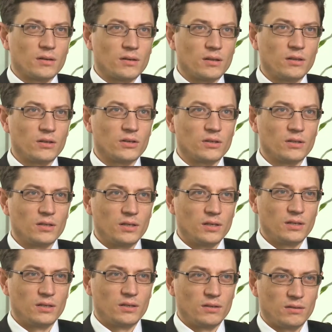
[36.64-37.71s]

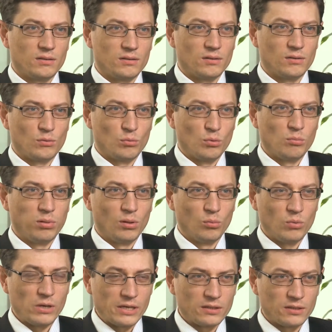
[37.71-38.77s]
clearly rouble
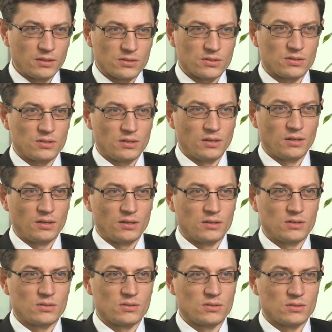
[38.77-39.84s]
weakness
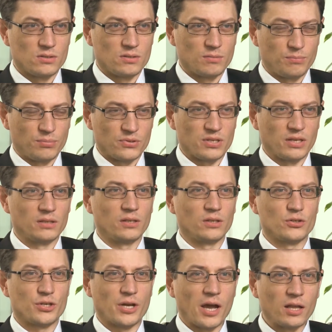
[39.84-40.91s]
is
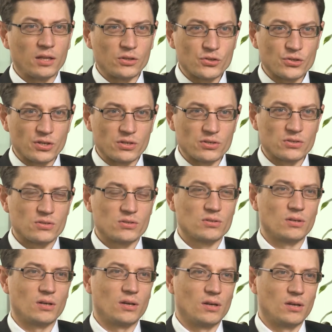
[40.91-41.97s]
presenting
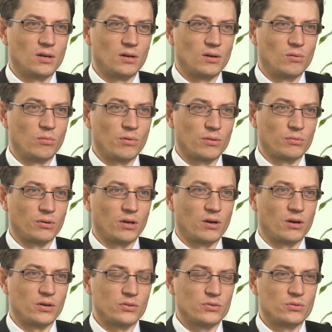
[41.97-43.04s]
challenges with
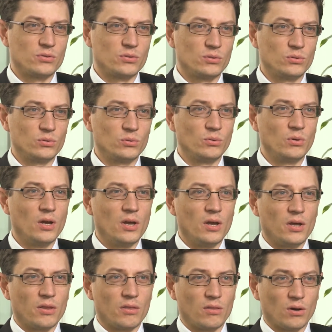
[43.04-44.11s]
regard to
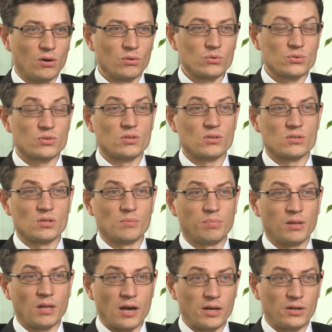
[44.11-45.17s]
those
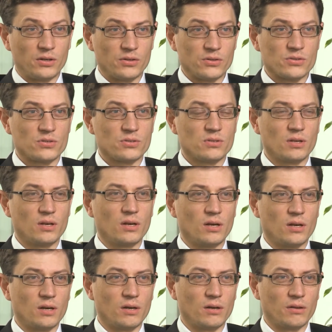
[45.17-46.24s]
suppliers
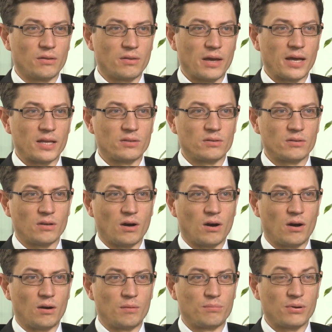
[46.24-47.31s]
that
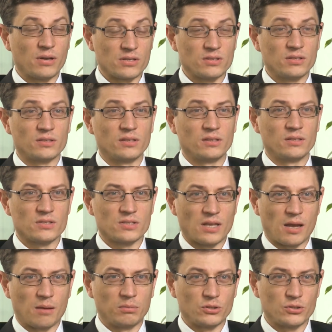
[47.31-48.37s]
are present and
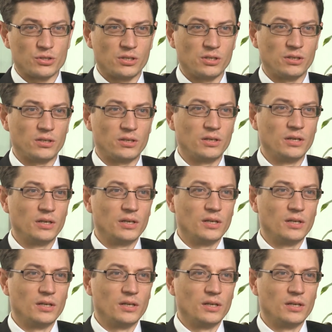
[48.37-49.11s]
established here.